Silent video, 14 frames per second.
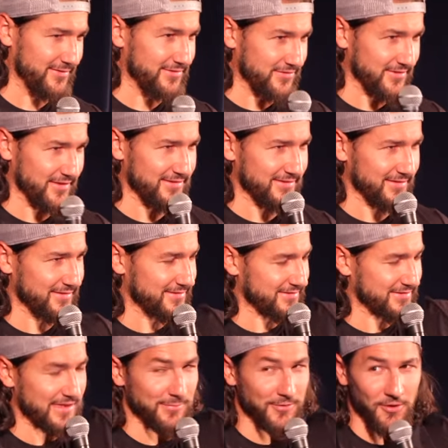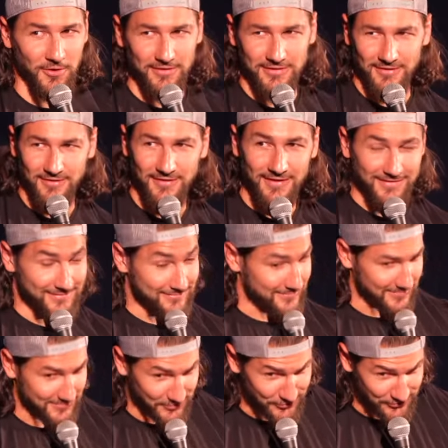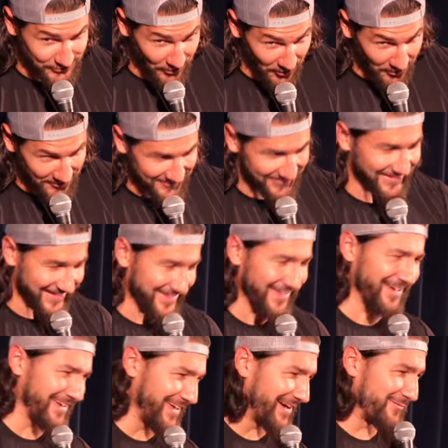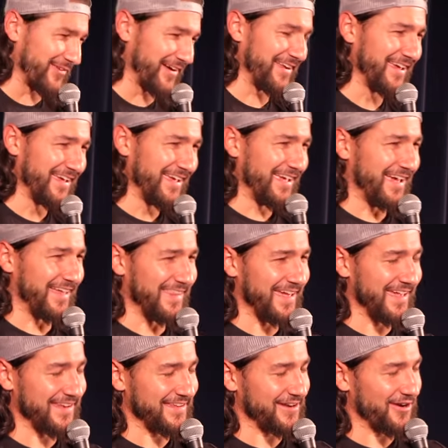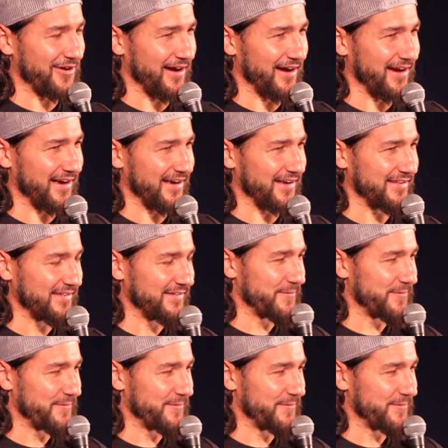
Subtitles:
Just let's just keep going, you know. You sure? Like, yeah, I'm fine. And then, you know,